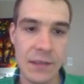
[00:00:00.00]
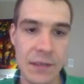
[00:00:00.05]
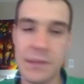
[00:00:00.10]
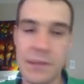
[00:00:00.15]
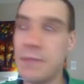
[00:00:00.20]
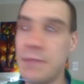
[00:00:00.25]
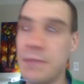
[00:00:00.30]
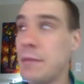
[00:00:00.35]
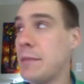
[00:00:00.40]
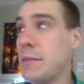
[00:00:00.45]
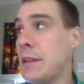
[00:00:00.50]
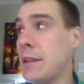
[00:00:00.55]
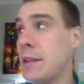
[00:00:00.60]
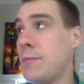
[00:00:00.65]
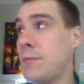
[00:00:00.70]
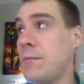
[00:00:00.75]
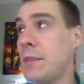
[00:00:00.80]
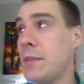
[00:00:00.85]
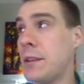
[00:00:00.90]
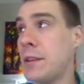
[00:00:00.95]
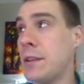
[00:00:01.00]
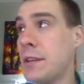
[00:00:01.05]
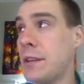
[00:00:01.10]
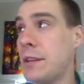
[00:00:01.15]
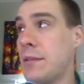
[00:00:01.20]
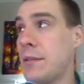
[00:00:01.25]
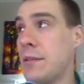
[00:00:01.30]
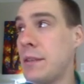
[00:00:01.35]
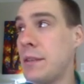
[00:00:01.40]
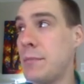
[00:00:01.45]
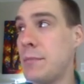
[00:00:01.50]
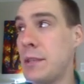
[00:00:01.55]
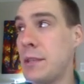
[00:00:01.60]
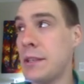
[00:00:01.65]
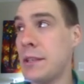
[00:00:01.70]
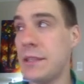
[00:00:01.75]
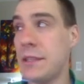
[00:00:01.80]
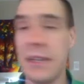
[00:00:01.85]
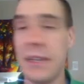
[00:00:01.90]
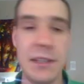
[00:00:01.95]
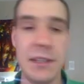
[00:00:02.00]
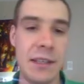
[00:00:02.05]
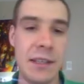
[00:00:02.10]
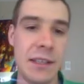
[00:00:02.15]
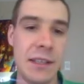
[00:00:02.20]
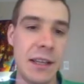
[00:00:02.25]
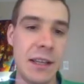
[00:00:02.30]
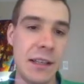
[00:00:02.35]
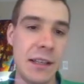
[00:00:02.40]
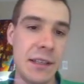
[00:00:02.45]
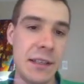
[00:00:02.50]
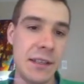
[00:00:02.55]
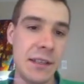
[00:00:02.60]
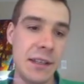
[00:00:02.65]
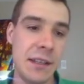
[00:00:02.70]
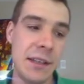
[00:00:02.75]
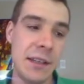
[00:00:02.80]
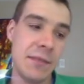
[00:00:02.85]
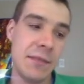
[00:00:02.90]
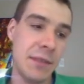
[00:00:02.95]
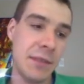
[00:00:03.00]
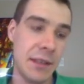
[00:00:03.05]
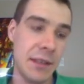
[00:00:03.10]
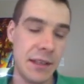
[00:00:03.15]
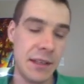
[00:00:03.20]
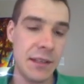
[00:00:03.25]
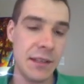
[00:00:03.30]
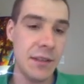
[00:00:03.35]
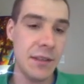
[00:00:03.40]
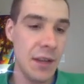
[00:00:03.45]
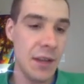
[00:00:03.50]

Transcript: people get weirded out that milk is actually slightly acidic. Well, it is.